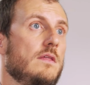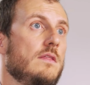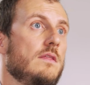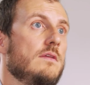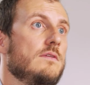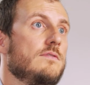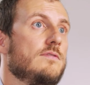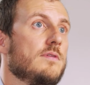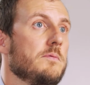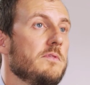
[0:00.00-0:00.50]

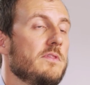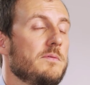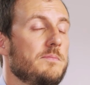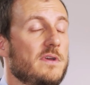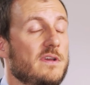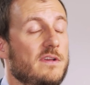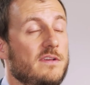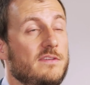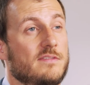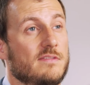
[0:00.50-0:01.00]
Some of the
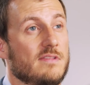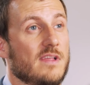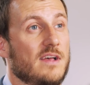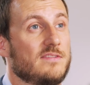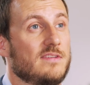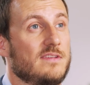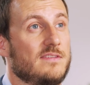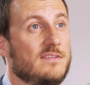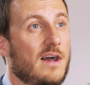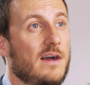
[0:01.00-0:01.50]
biggest
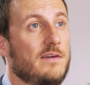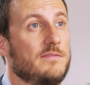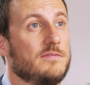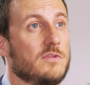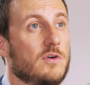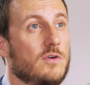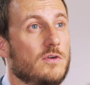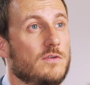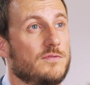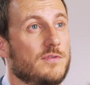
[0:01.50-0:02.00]
lessons I've
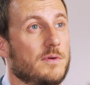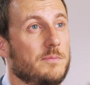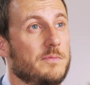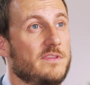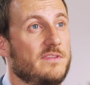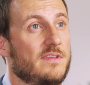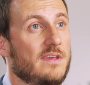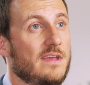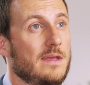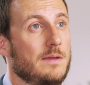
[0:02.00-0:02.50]
learned from the
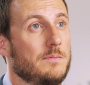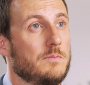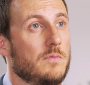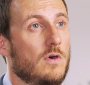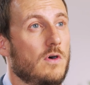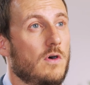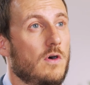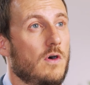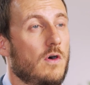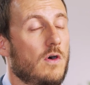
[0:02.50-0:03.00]
team
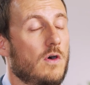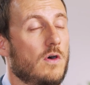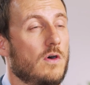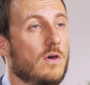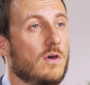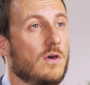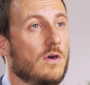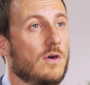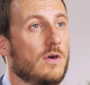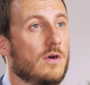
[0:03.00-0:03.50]

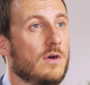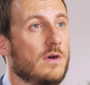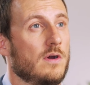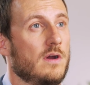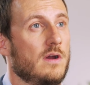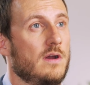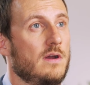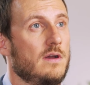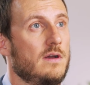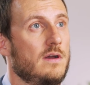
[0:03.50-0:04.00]
are
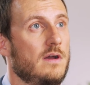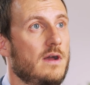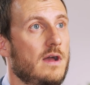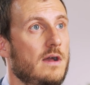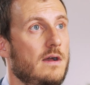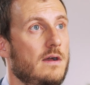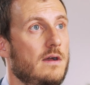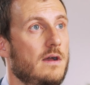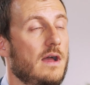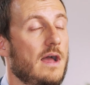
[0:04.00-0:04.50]

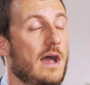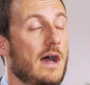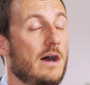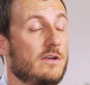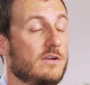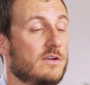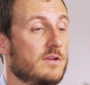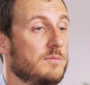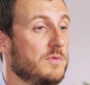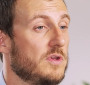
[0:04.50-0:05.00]
how to
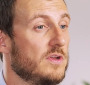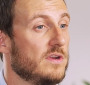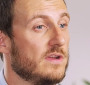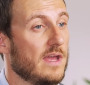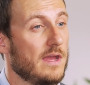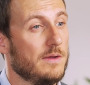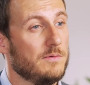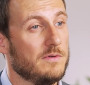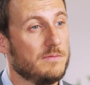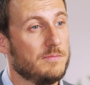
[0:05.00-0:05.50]

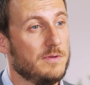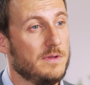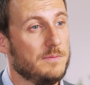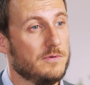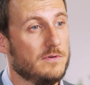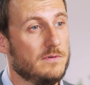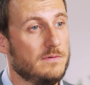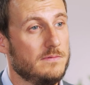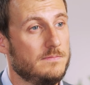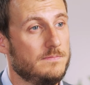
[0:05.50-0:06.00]
communicate with
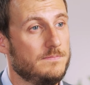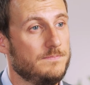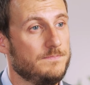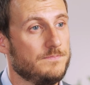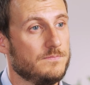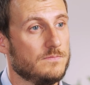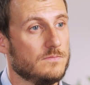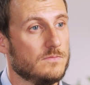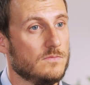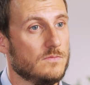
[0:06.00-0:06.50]
people.
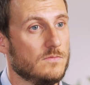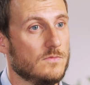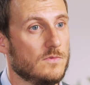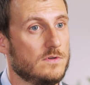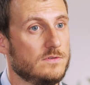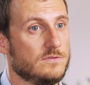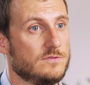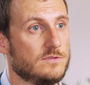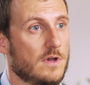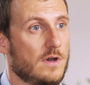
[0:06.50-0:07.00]

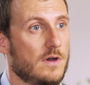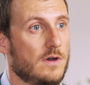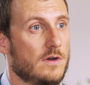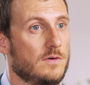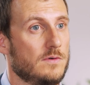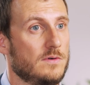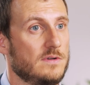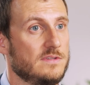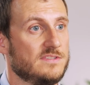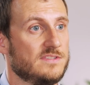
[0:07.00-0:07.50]

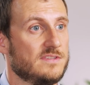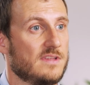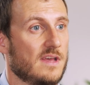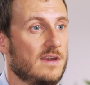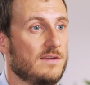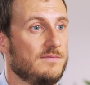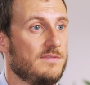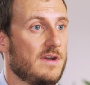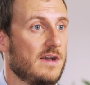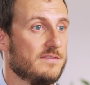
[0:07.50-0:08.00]
So instead
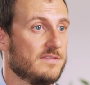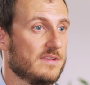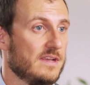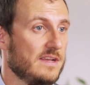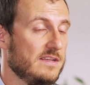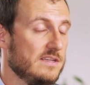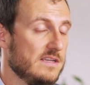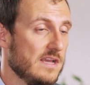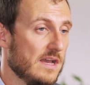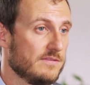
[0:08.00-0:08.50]
of asking
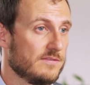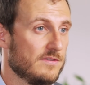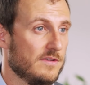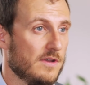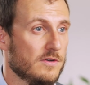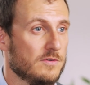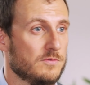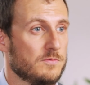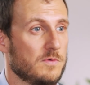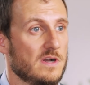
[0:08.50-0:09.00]

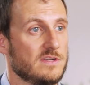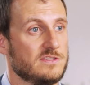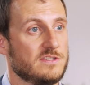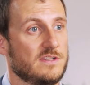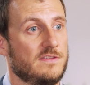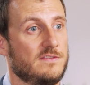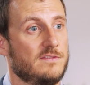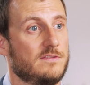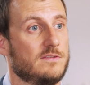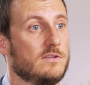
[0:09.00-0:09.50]
yes/no
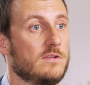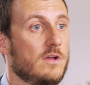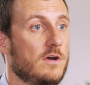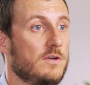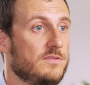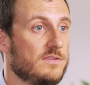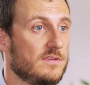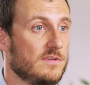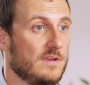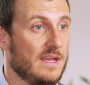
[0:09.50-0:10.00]
questions,
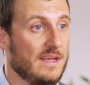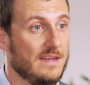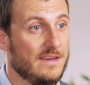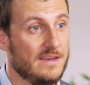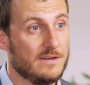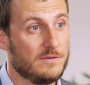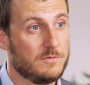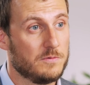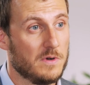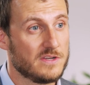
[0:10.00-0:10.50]

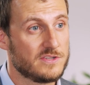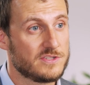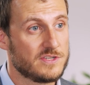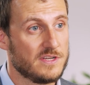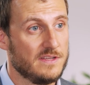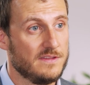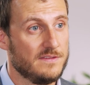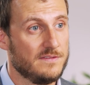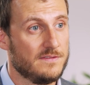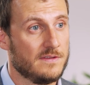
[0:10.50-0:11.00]
close-ended
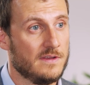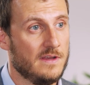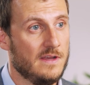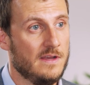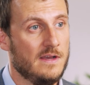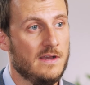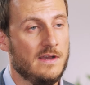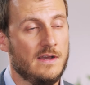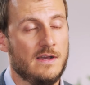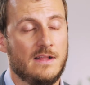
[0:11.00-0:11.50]
questions,
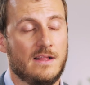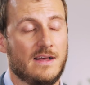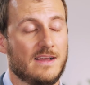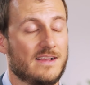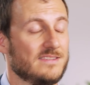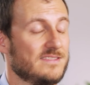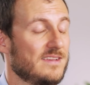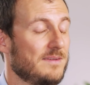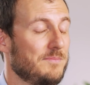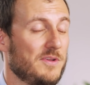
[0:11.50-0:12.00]
like I
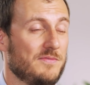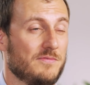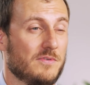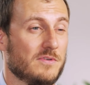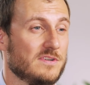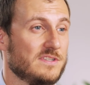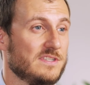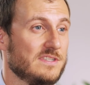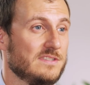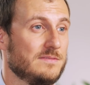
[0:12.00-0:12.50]
said before,
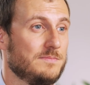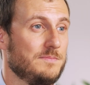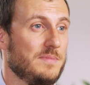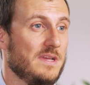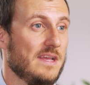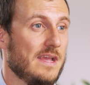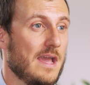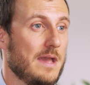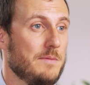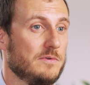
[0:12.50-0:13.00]
just
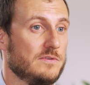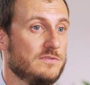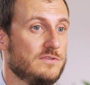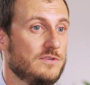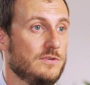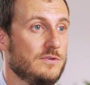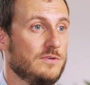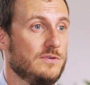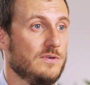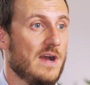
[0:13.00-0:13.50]
being able
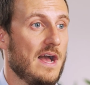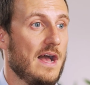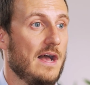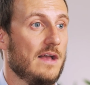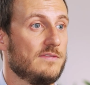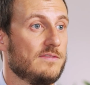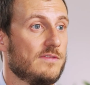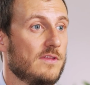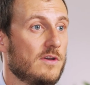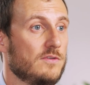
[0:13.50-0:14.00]
to
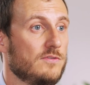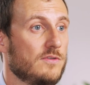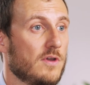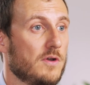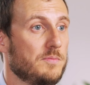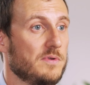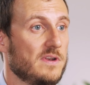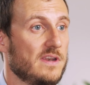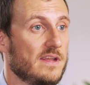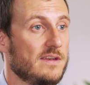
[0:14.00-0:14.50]
ask those
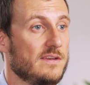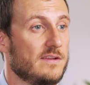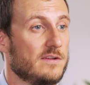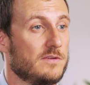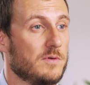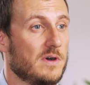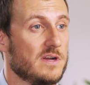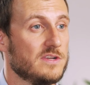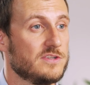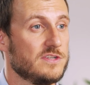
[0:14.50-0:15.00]
open-ended
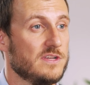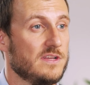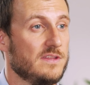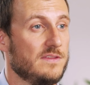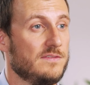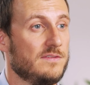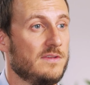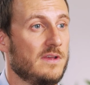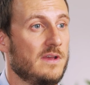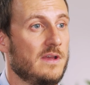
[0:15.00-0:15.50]
questions